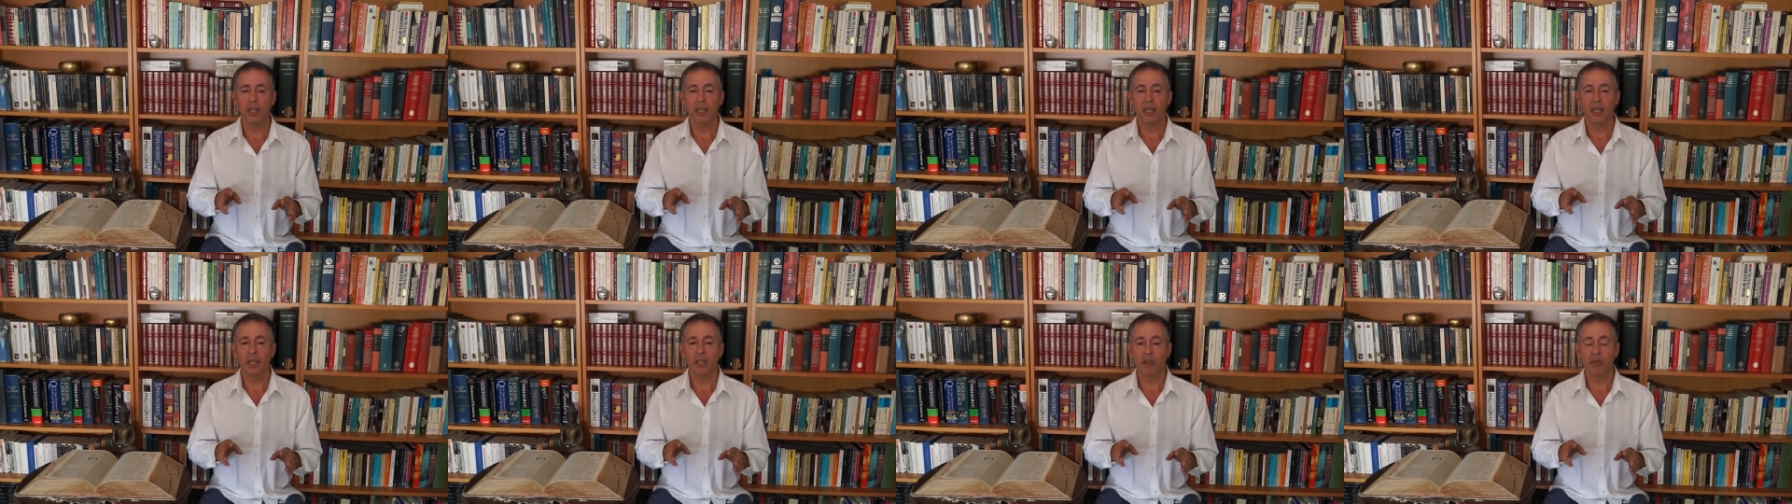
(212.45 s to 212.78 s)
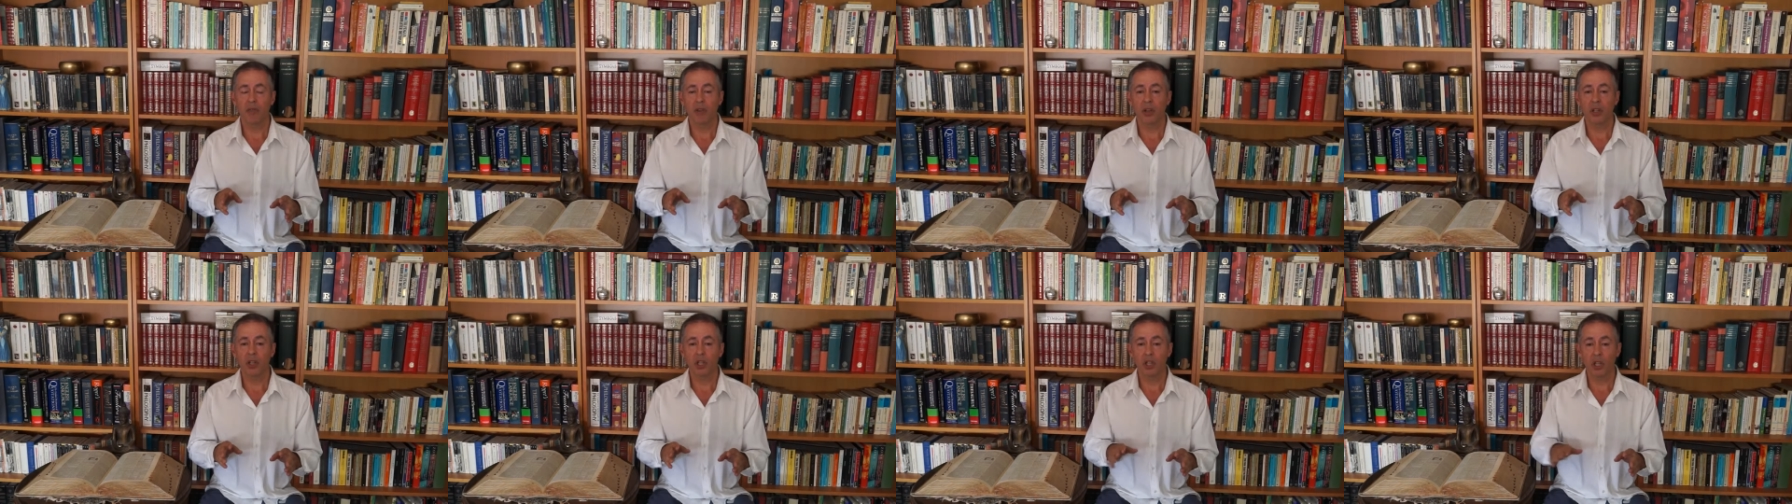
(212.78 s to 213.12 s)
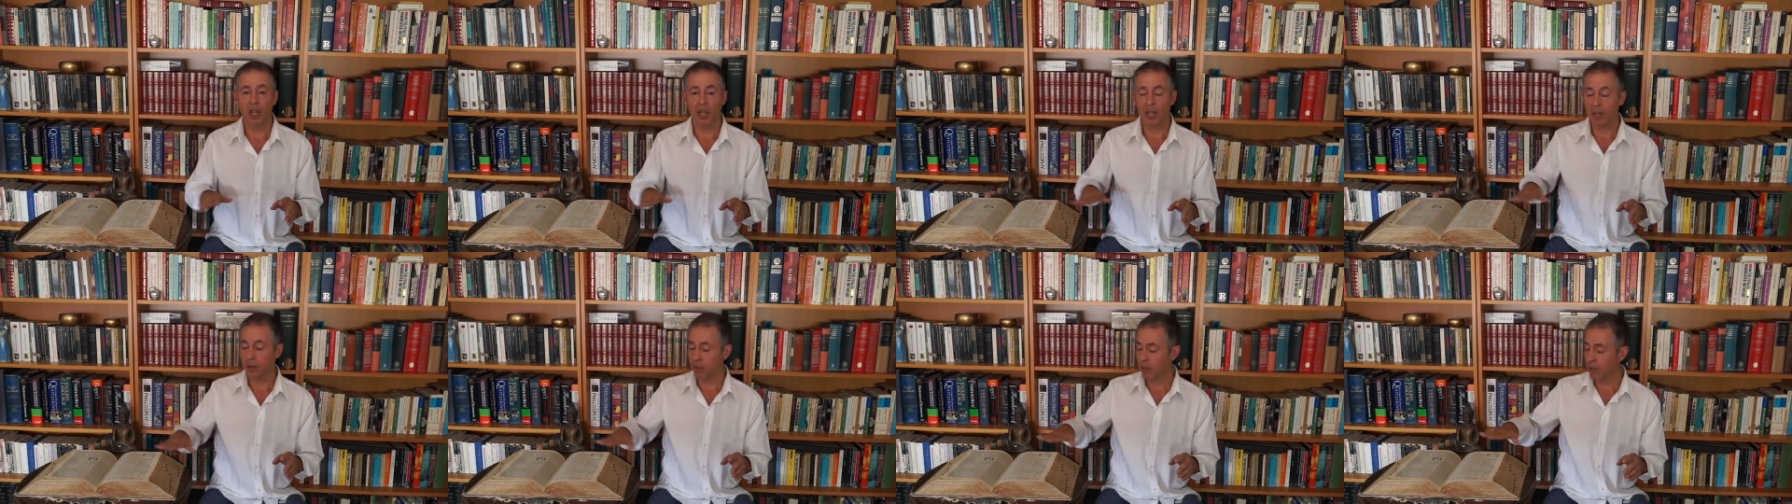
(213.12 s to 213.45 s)
in the French
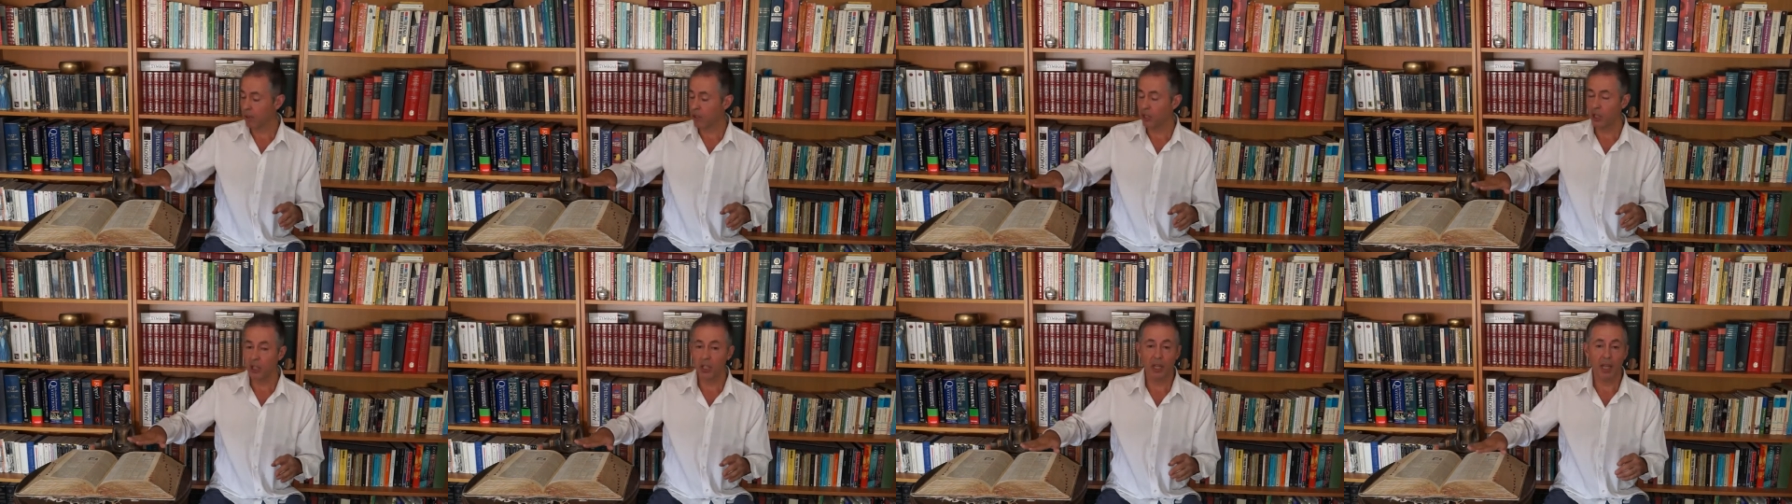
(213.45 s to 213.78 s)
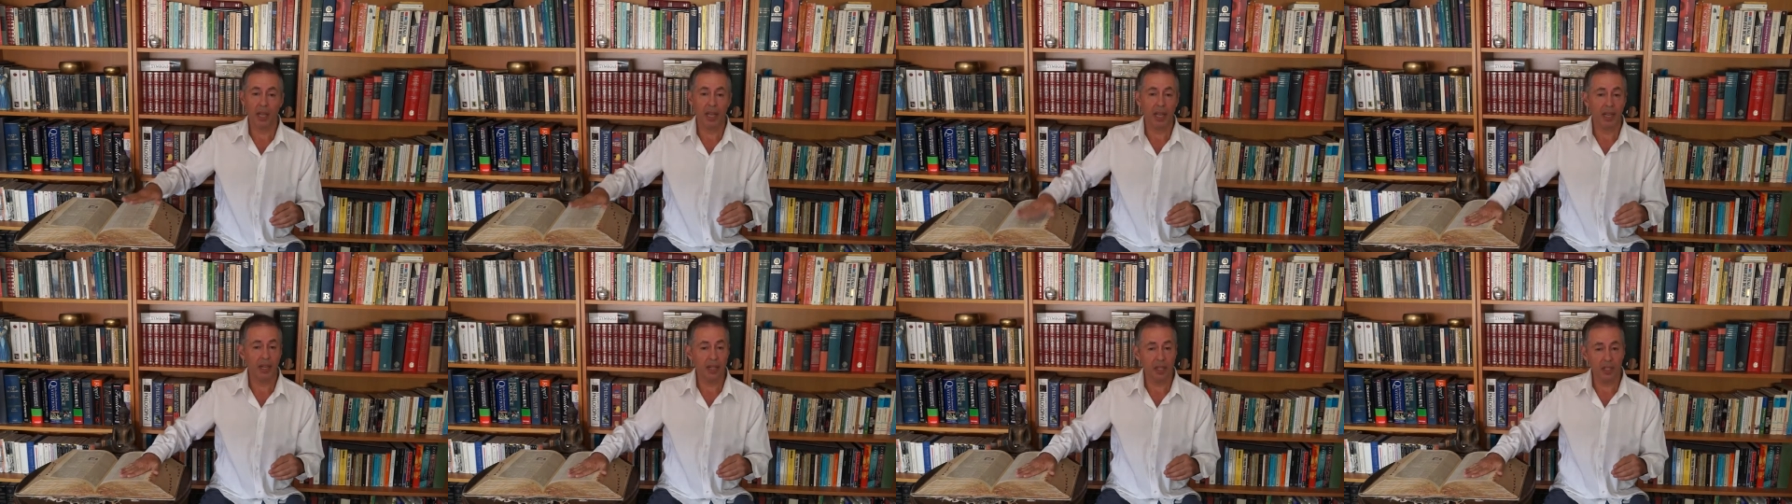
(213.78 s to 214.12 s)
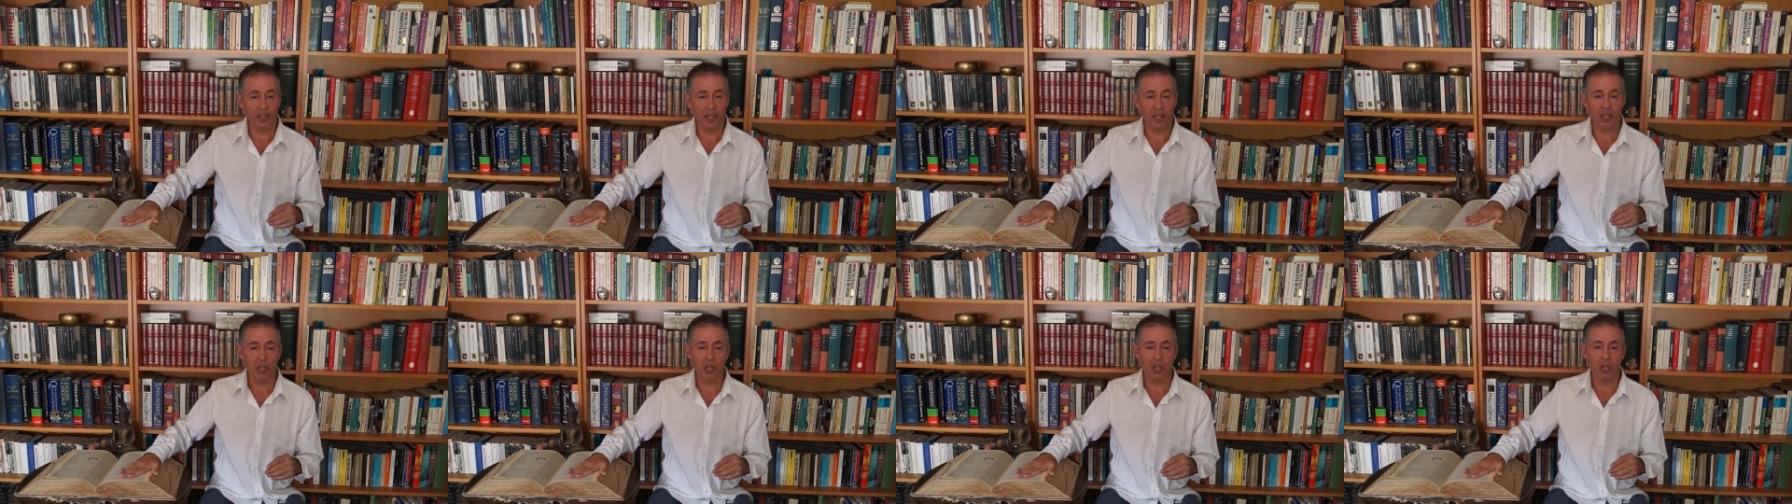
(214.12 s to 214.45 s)
language and in
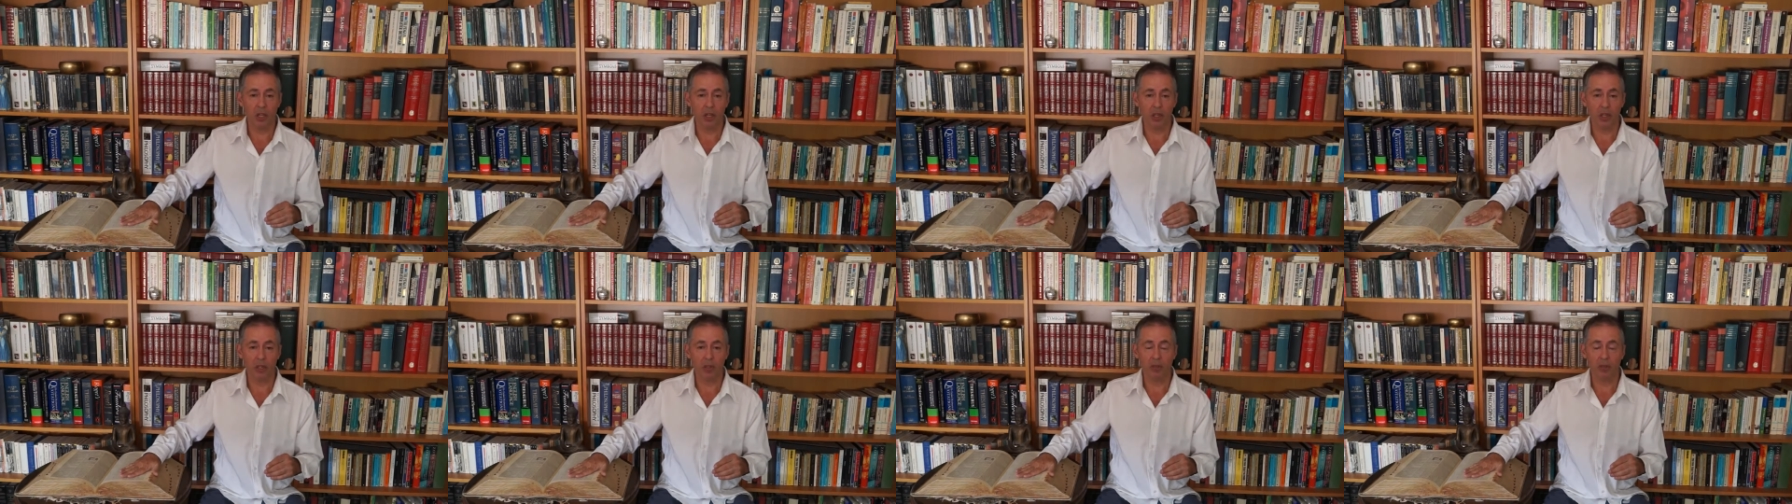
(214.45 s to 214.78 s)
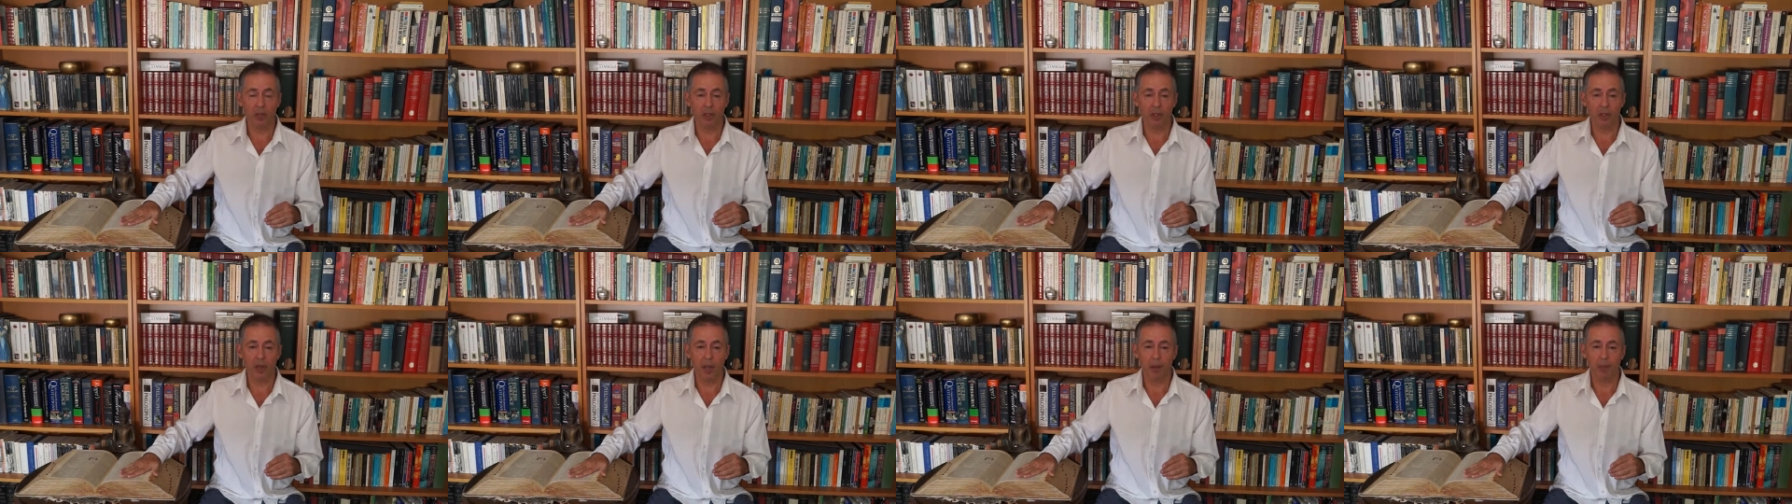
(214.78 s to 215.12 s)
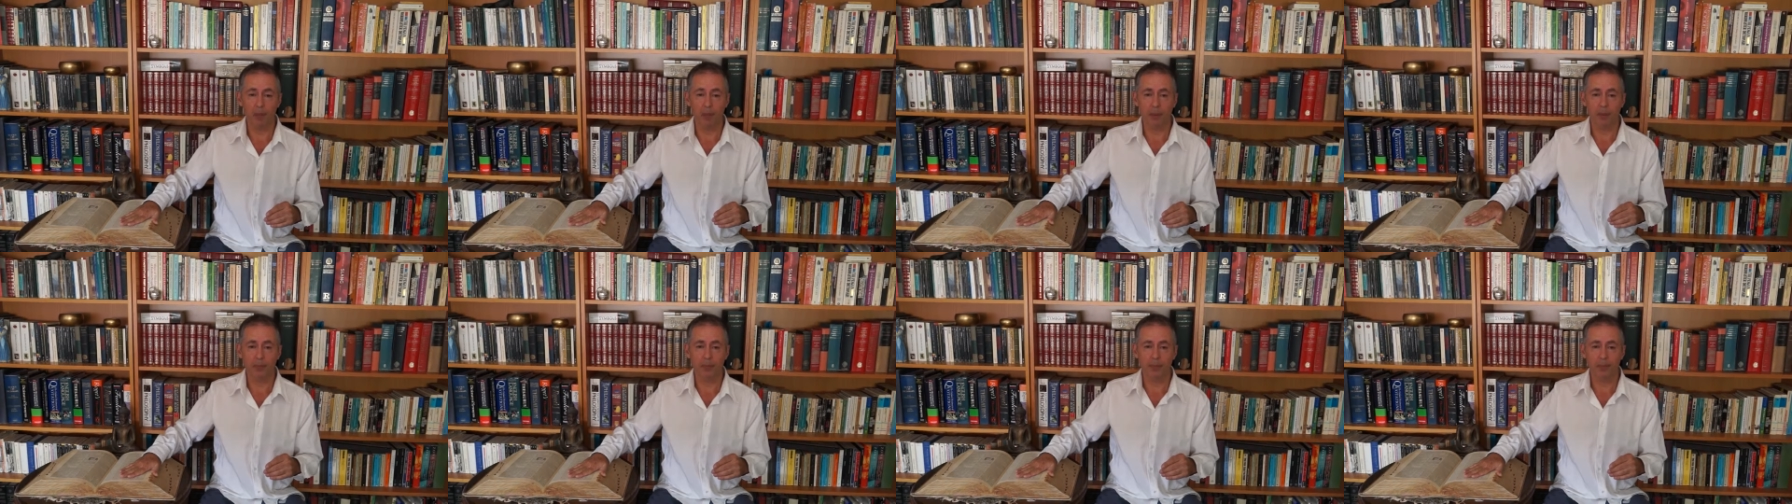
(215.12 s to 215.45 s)
dictionaries, for
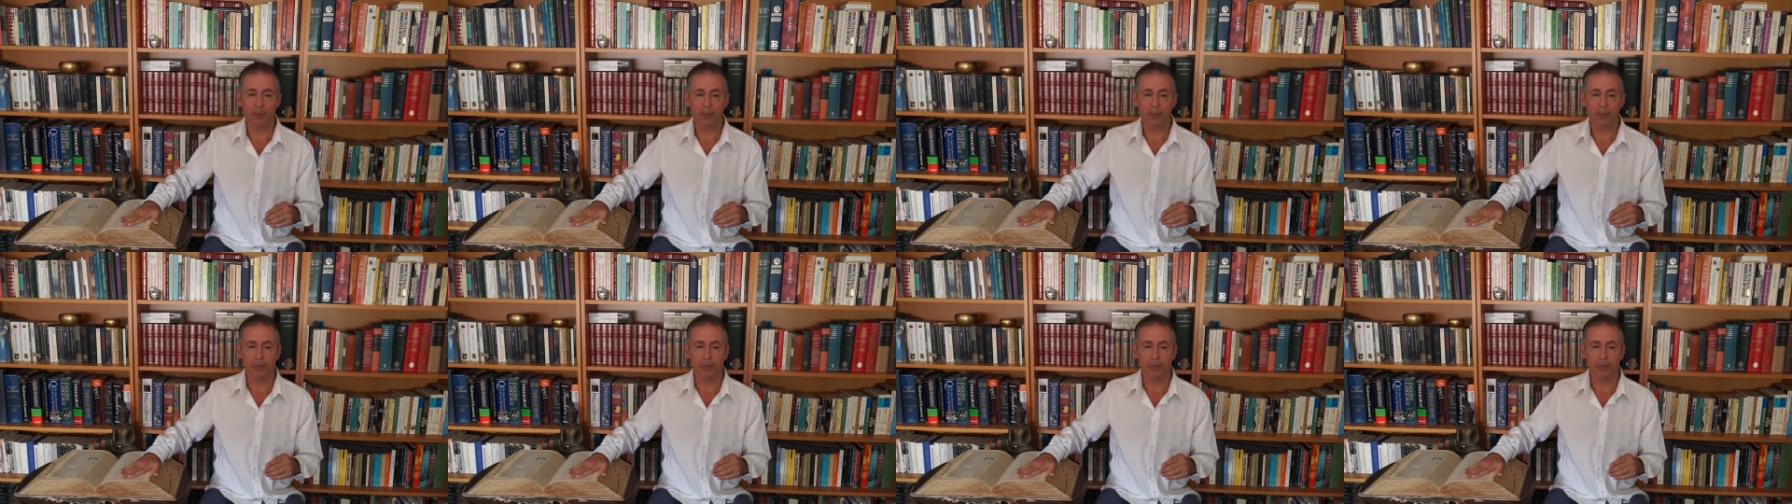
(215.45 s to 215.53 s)
example.